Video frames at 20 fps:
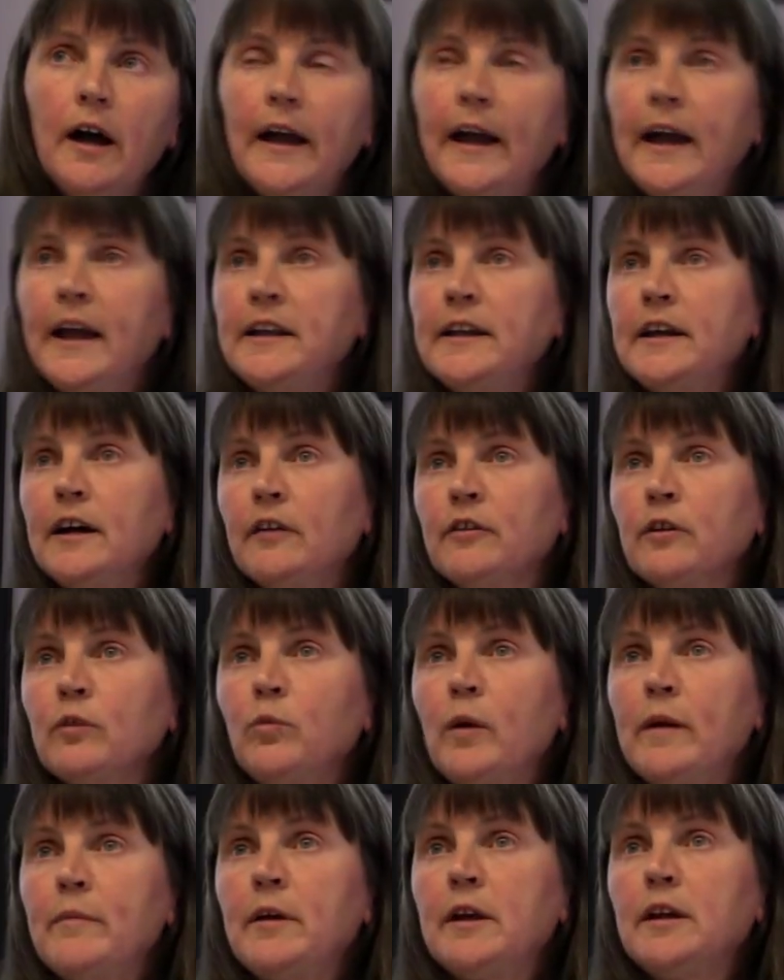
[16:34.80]
any other
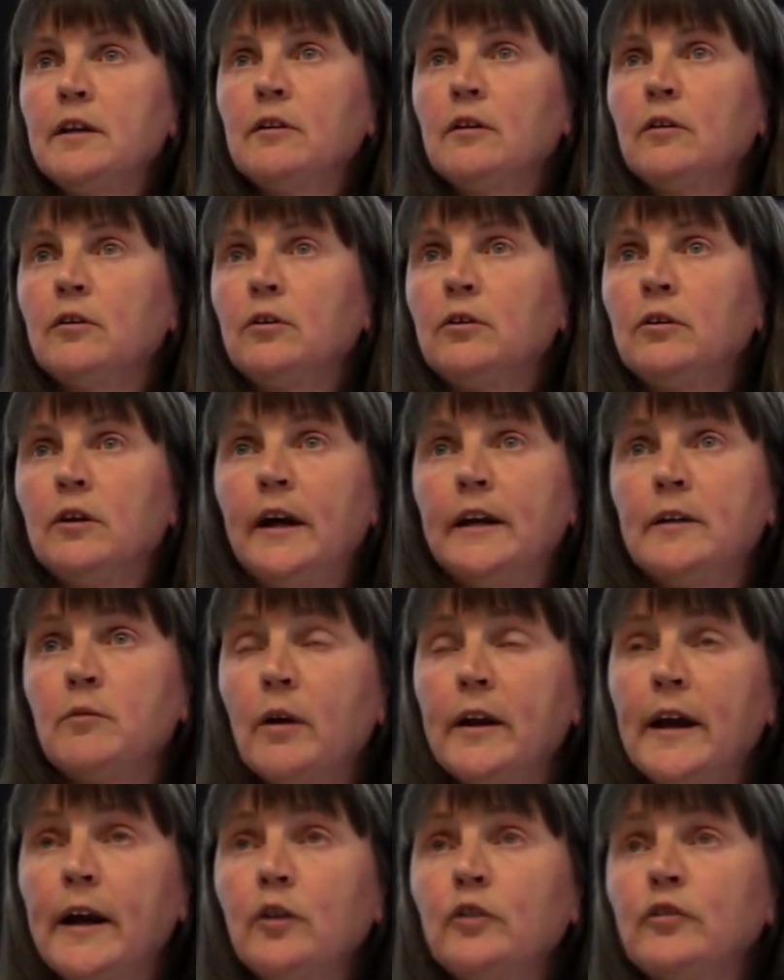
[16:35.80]
women or
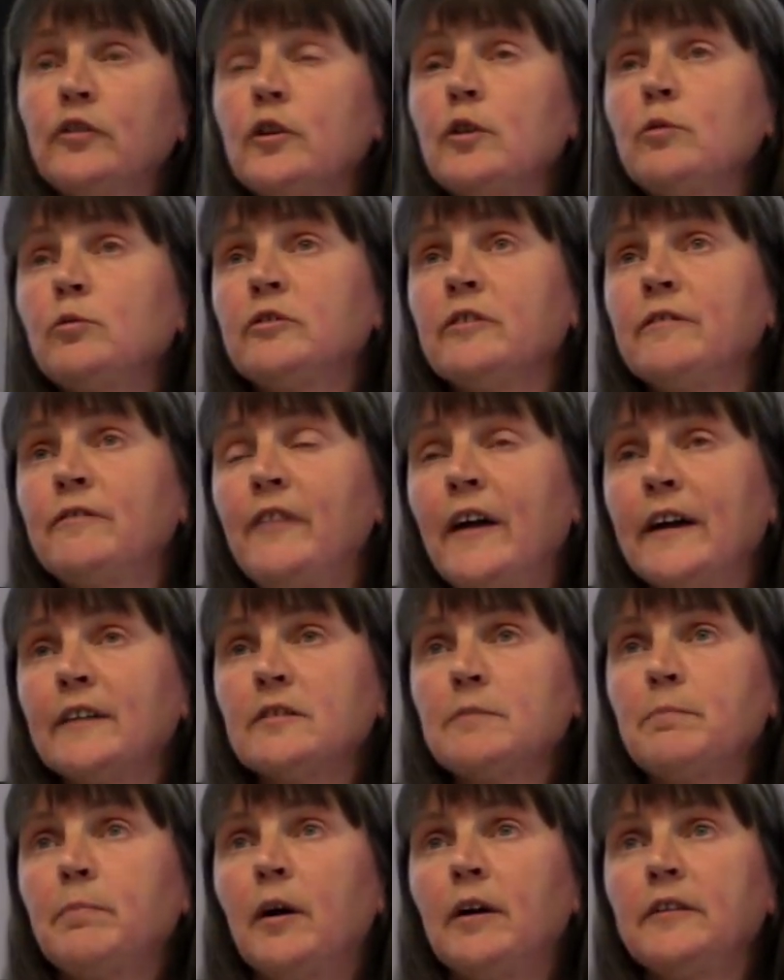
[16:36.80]
anyone else who was
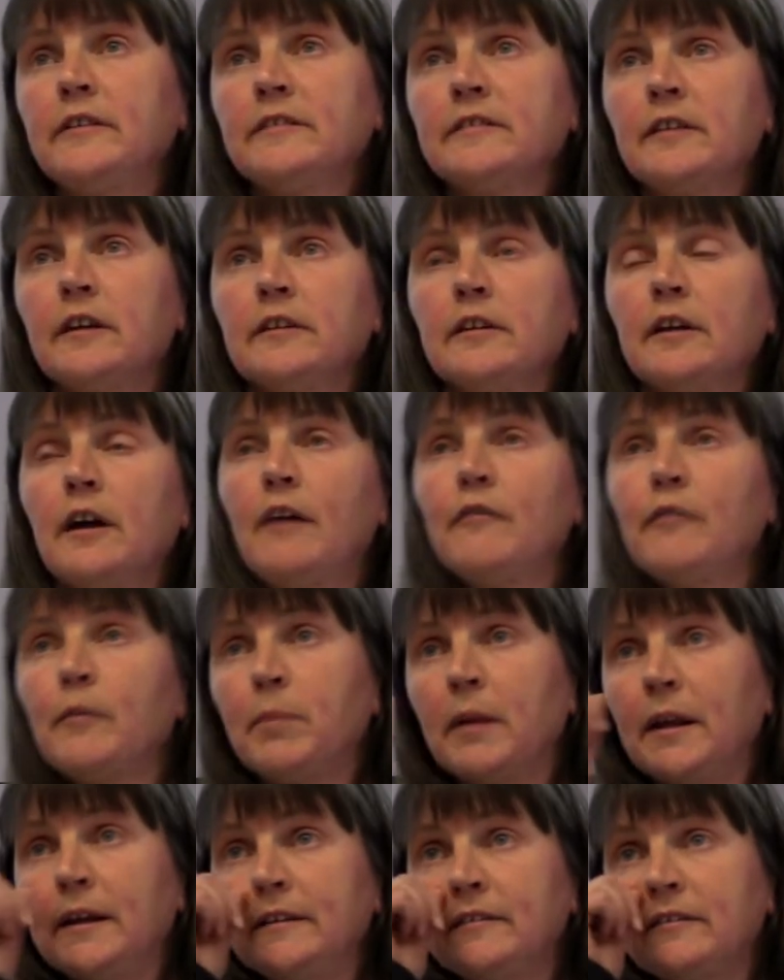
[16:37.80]
affected by this undercover
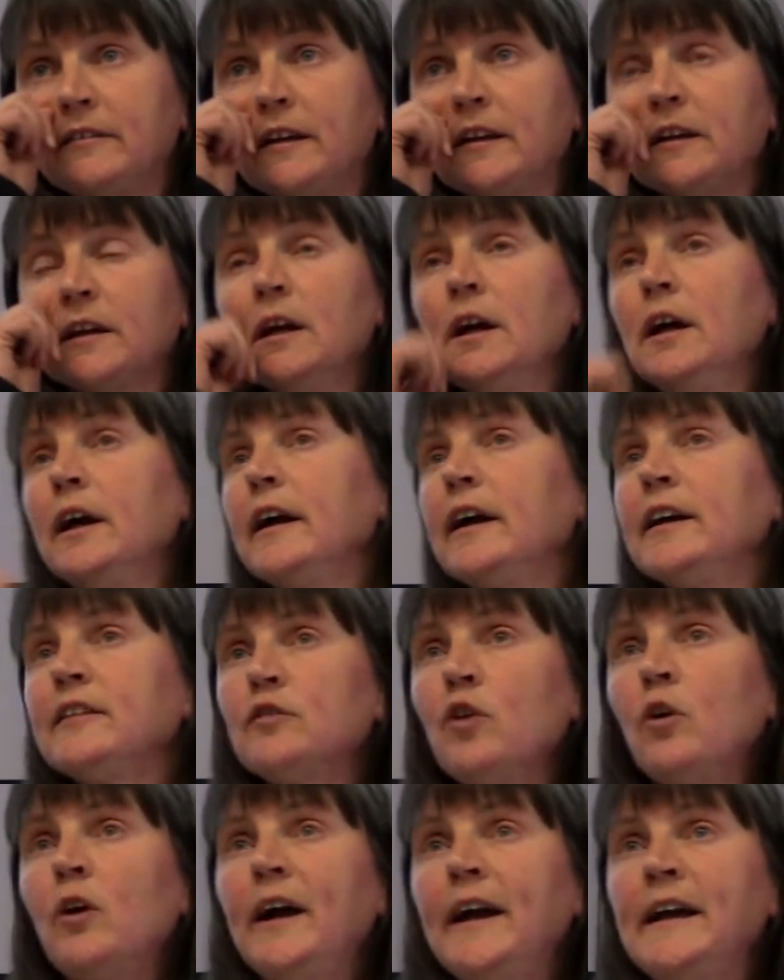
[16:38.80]
policing is
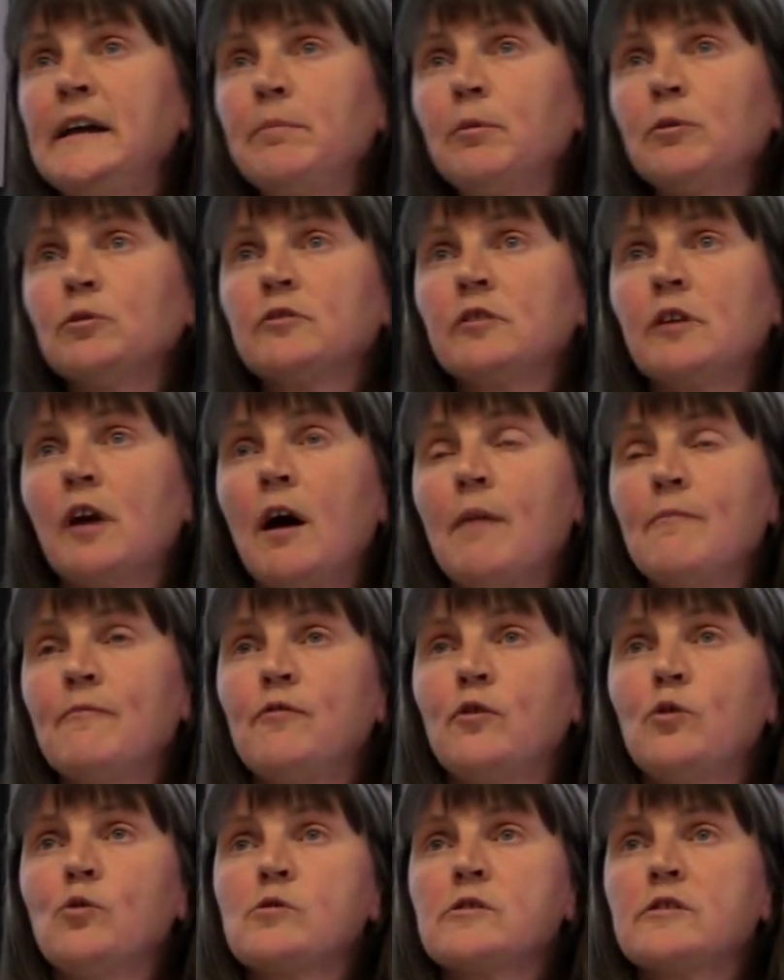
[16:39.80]
not able to come
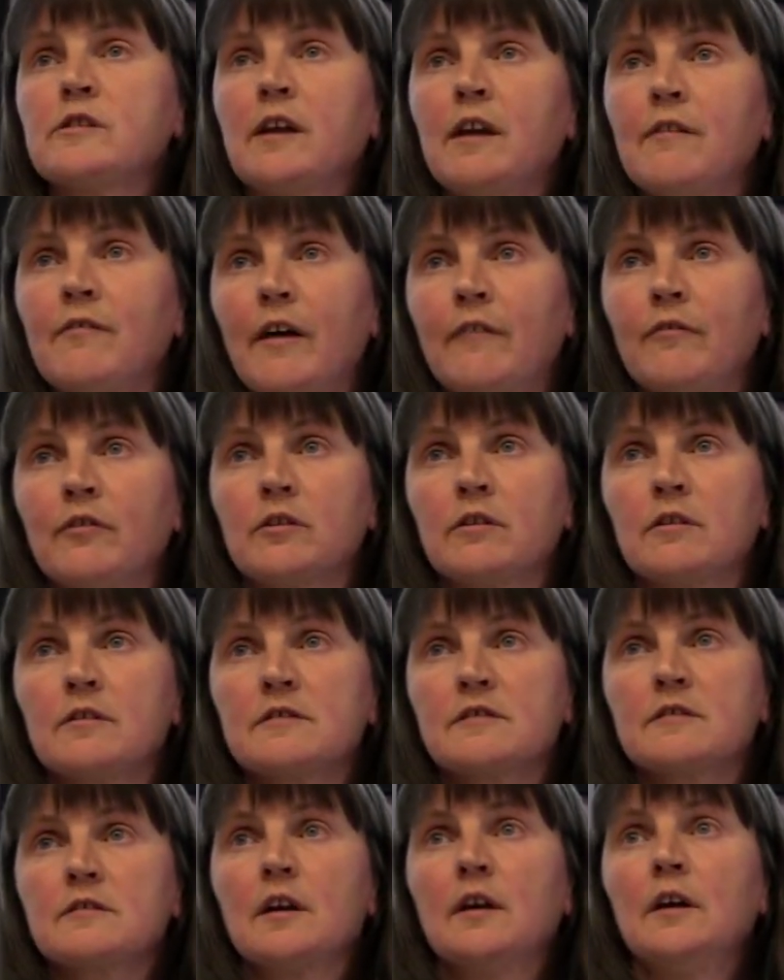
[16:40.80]
forward to give
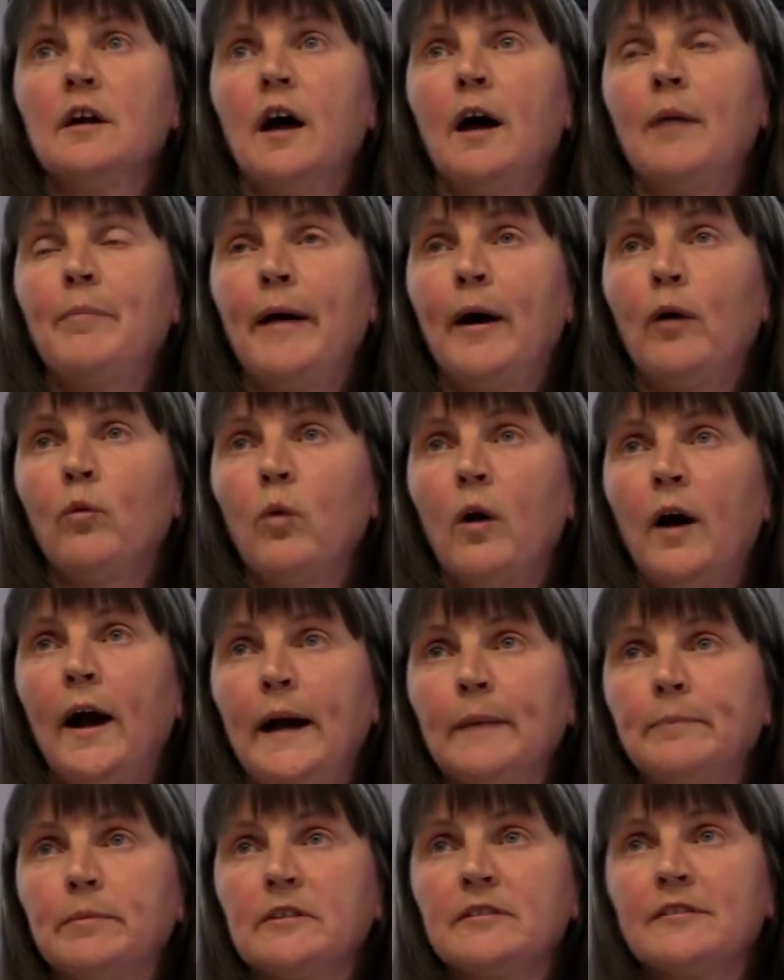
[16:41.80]
evidence about what
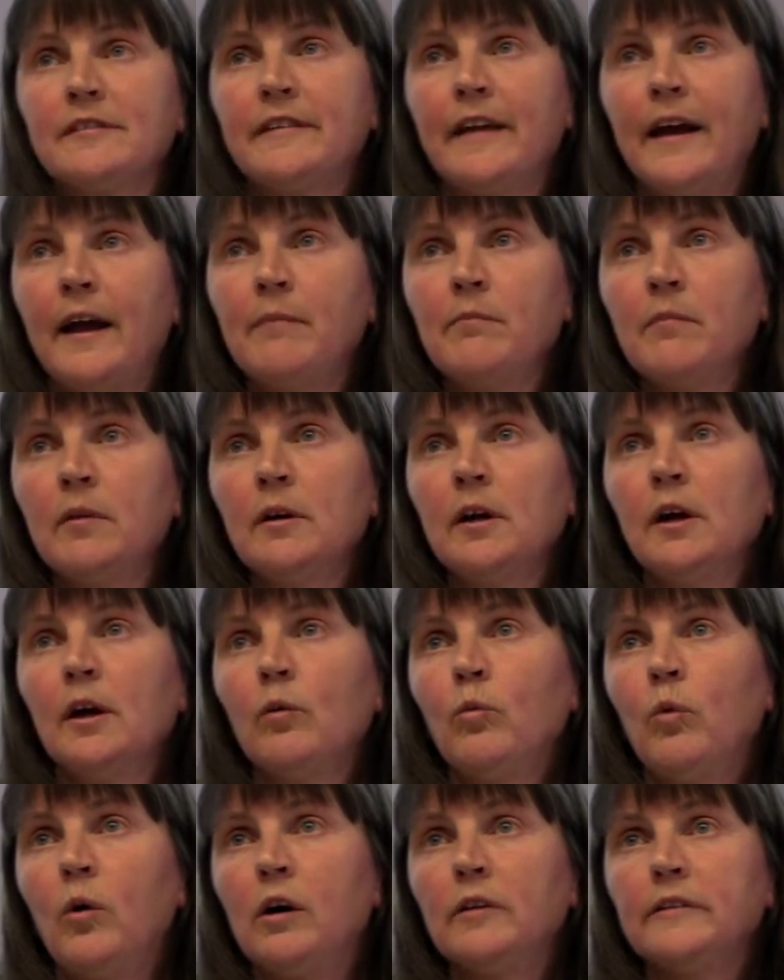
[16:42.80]
happened to them,
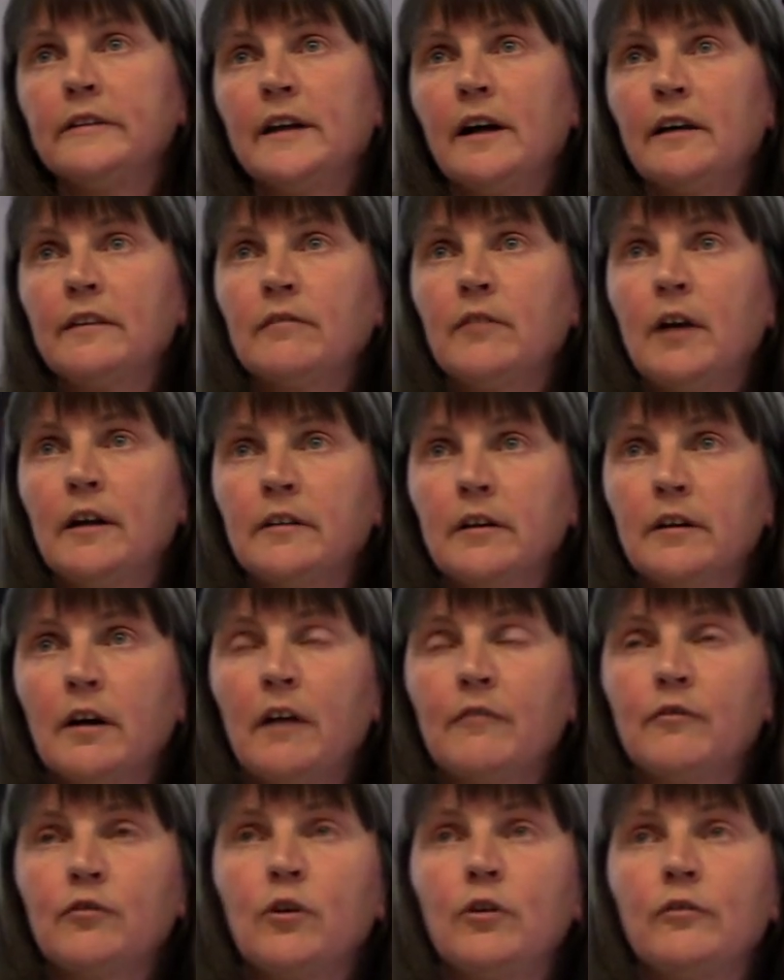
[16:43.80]
what the other
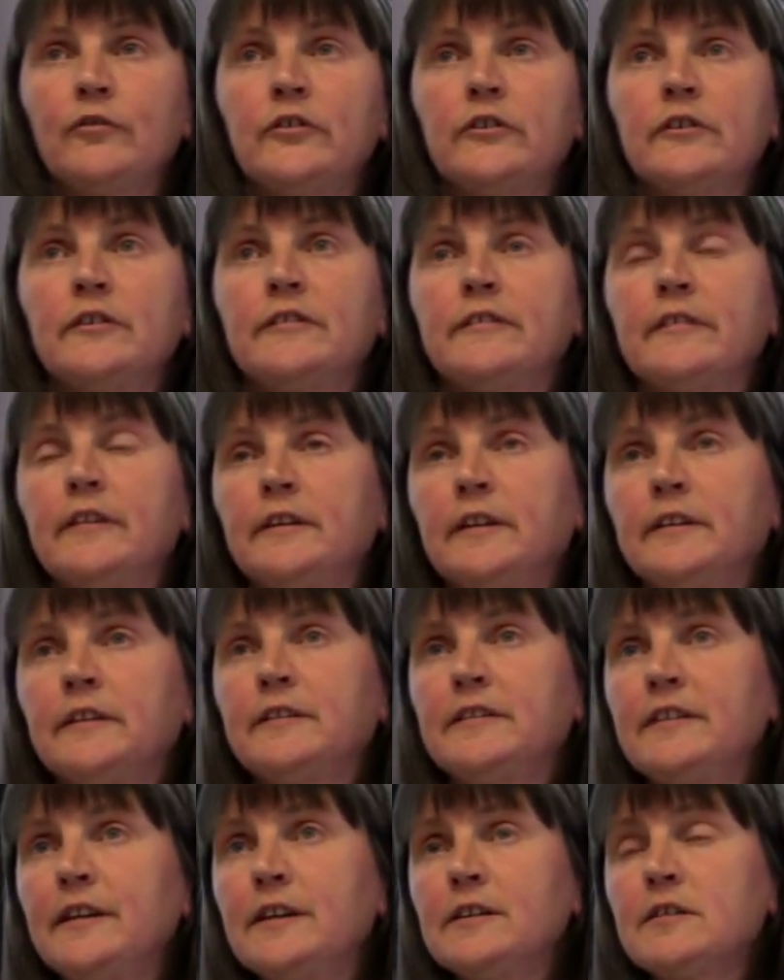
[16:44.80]
undercover officers
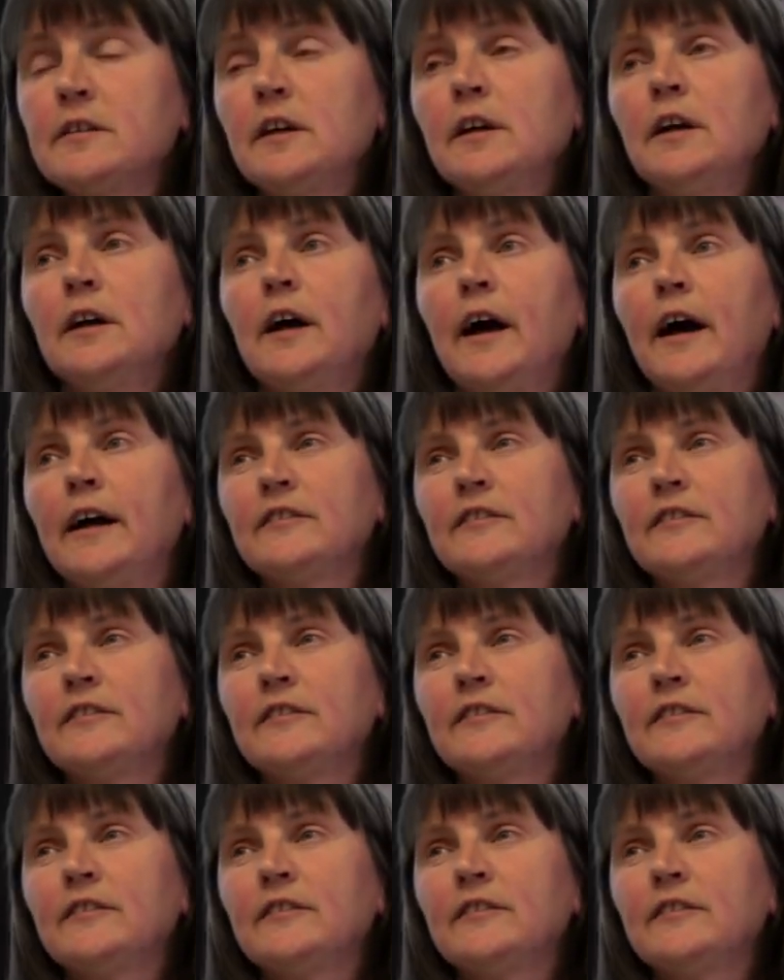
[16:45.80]
did.